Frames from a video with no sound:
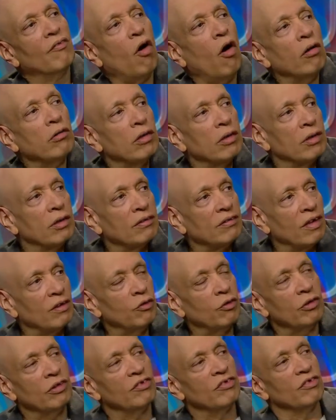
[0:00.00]
Of all the things I
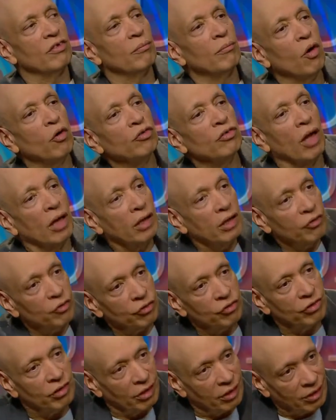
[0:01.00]
do, this is the most
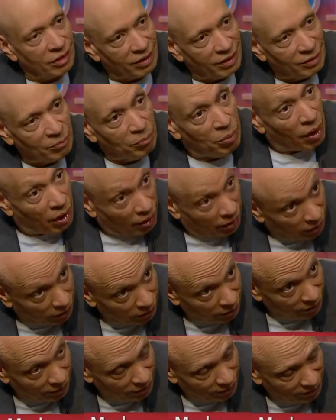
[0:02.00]
uninteresting thing. But
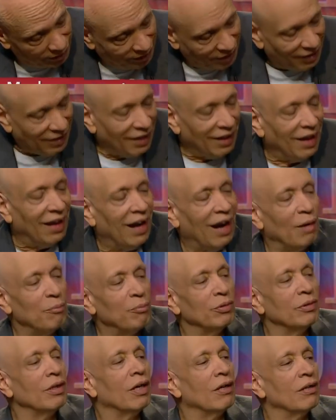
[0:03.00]
I
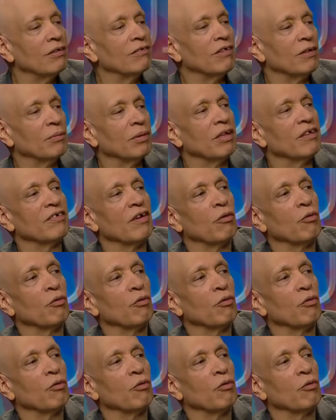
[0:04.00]
put the colors in because